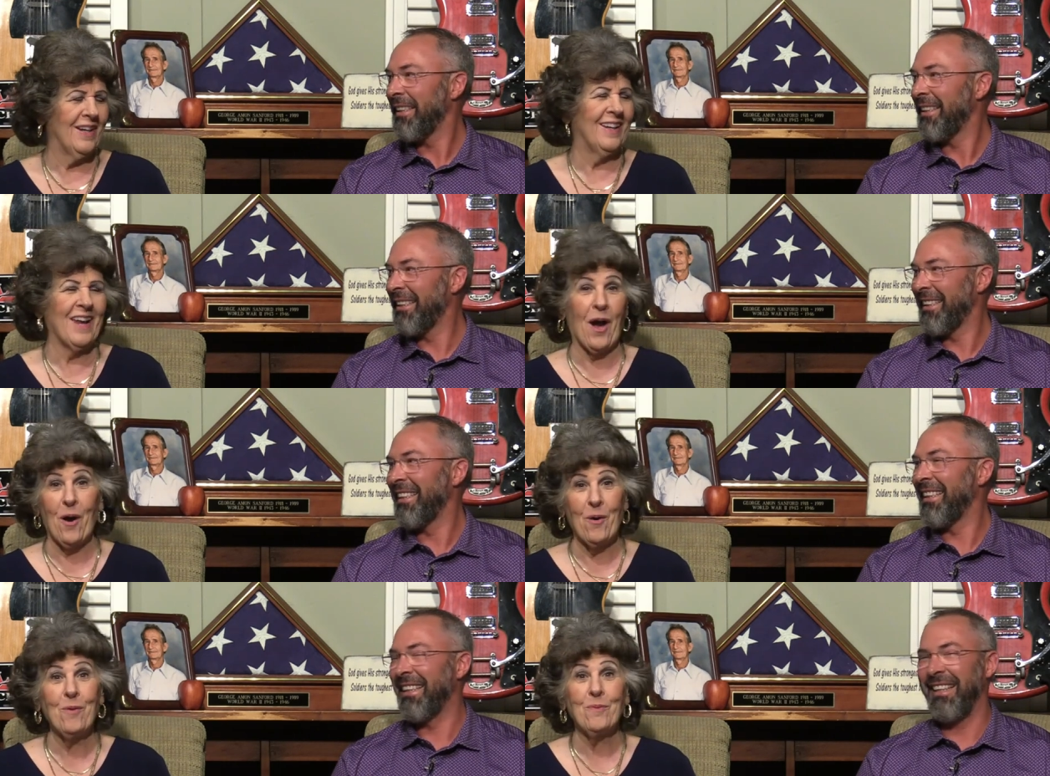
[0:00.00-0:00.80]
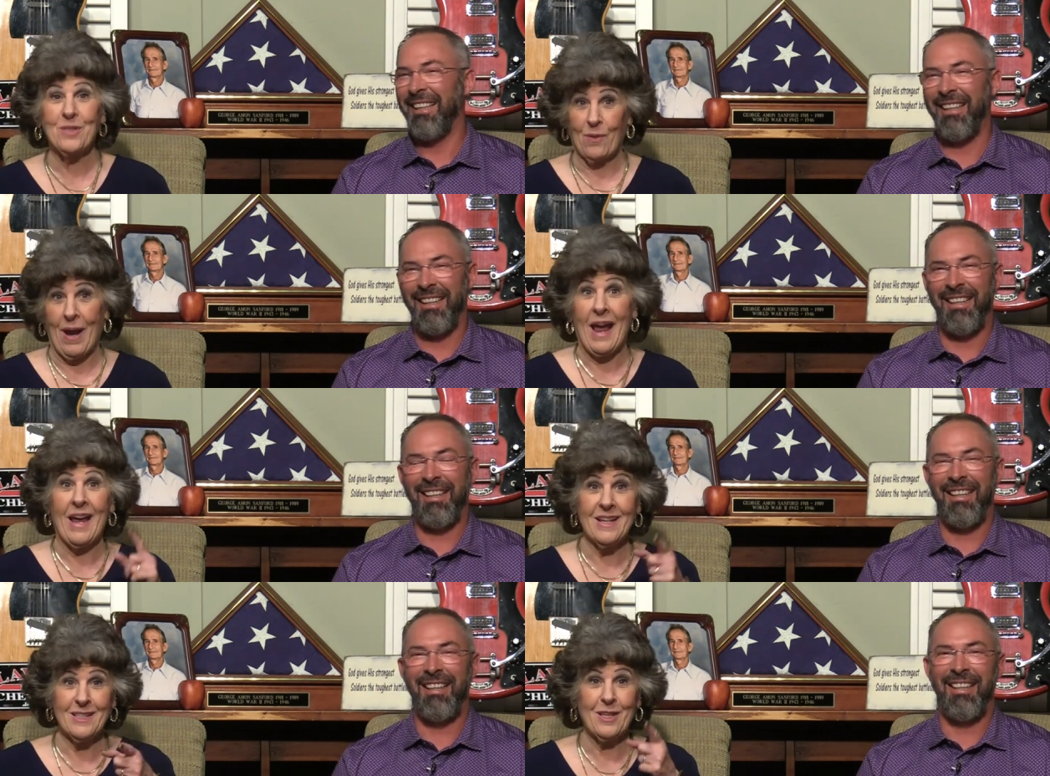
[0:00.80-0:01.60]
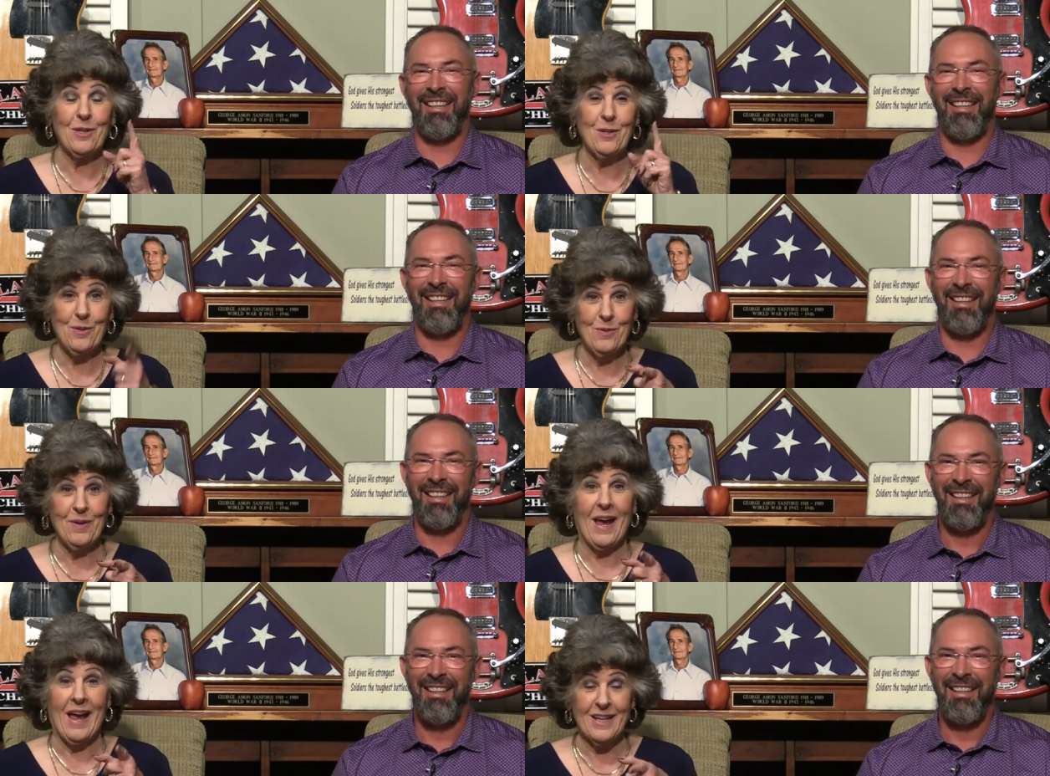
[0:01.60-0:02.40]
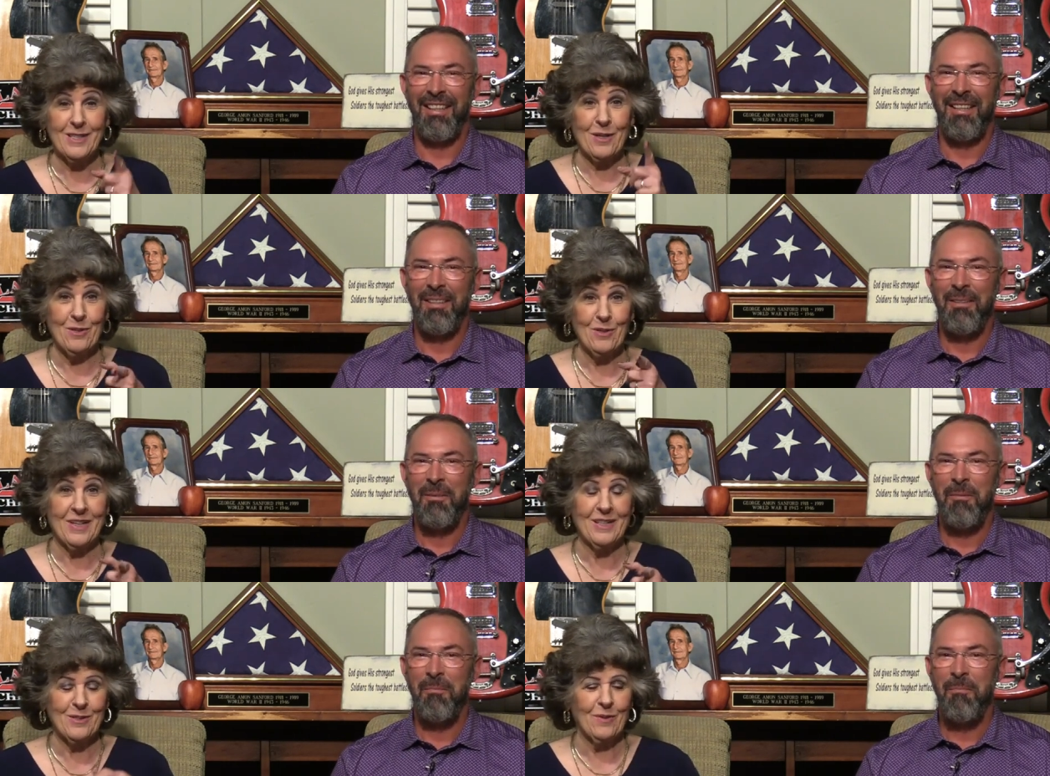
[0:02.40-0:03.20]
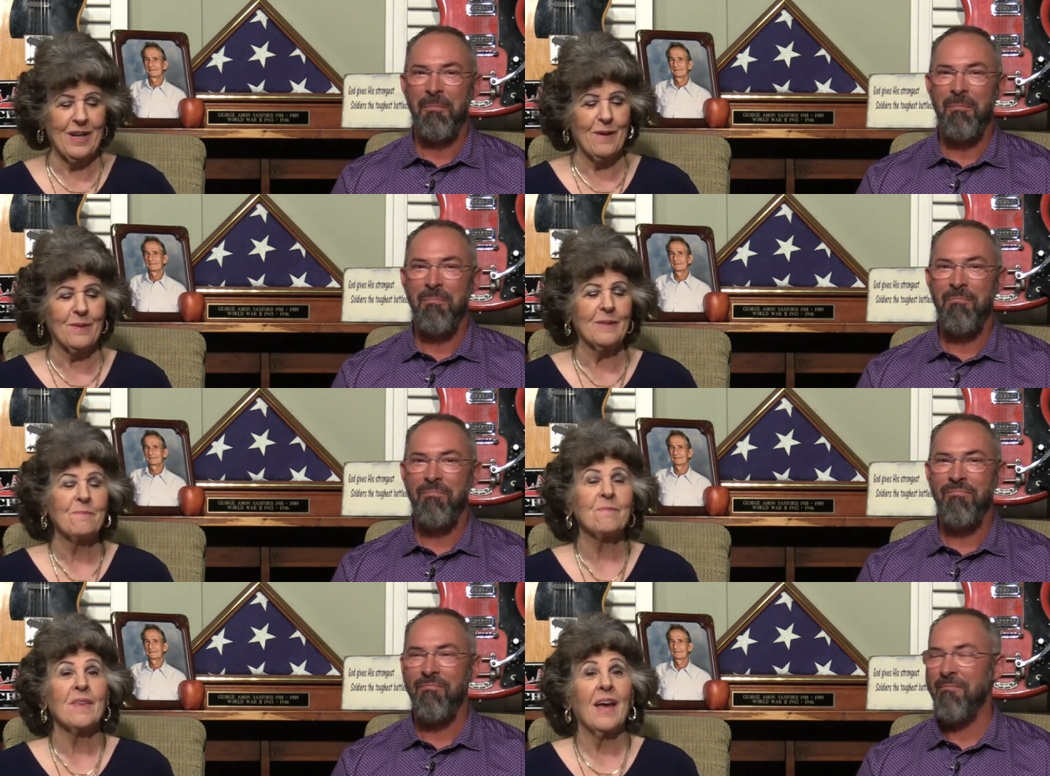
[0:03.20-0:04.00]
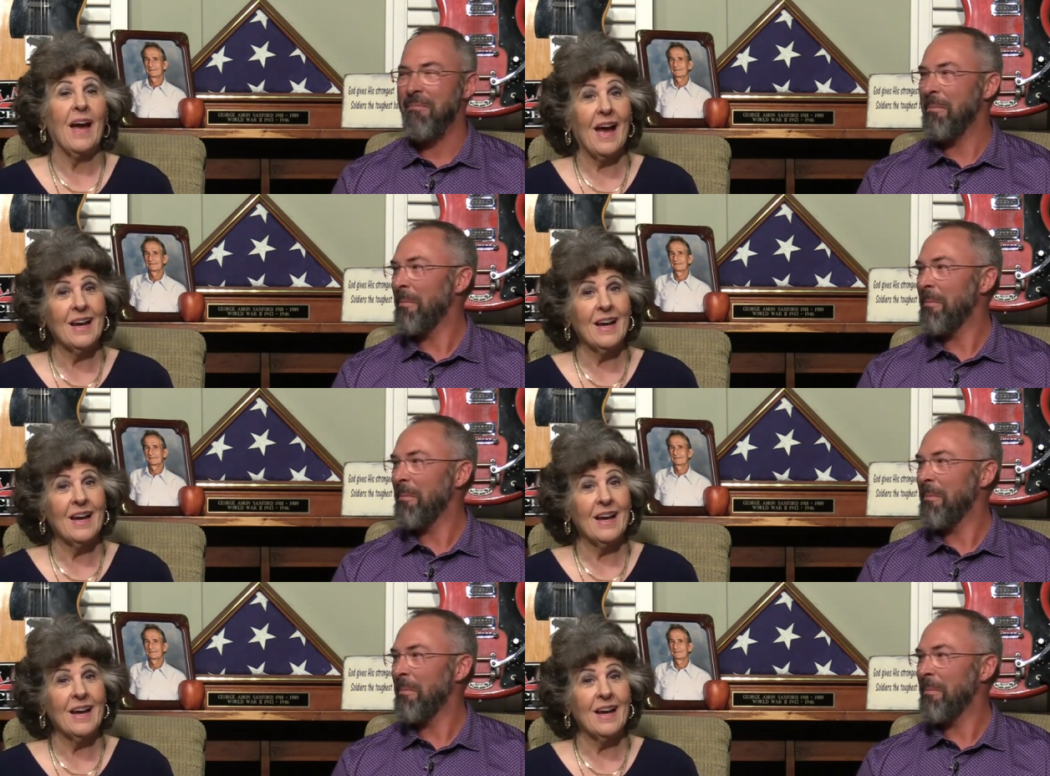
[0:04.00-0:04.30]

Speaker 1: no. So ask who ask who your kids are going out with. I